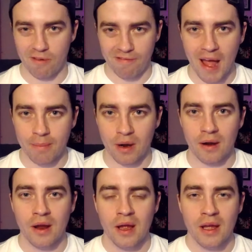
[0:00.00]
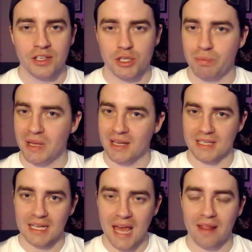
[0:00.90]
fiber, just because
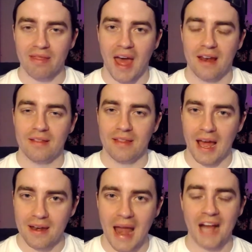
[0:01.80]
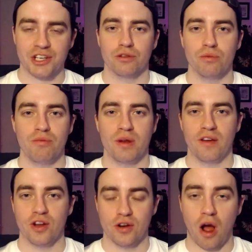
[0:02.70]
again, that natural movement
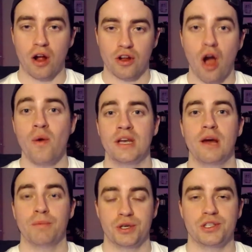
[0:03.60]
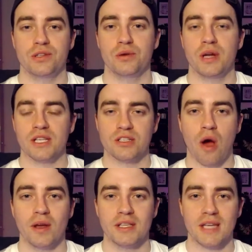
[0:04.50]
of your dog going number two is
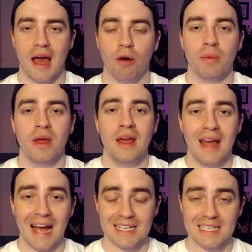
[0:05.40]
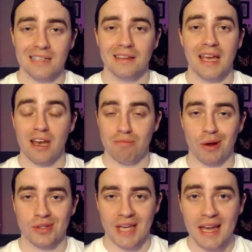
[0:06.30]
going to help ideally, and in
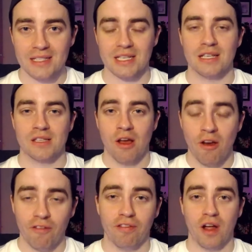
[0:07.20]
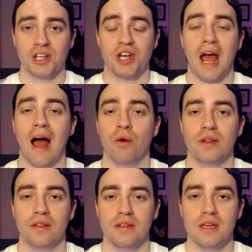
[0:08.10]
most cases, flush out
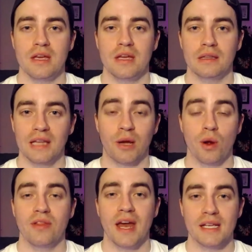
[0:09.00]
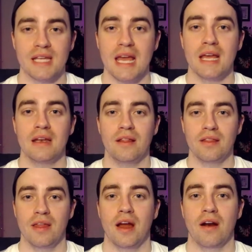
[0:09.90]
the liquid that is in
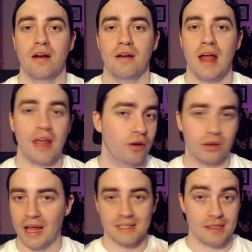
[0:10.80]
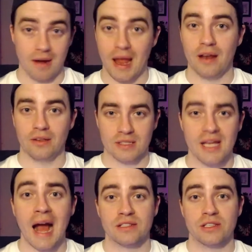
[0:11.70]
their anal glands, their anal
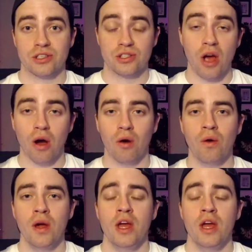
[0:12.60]
sacs. So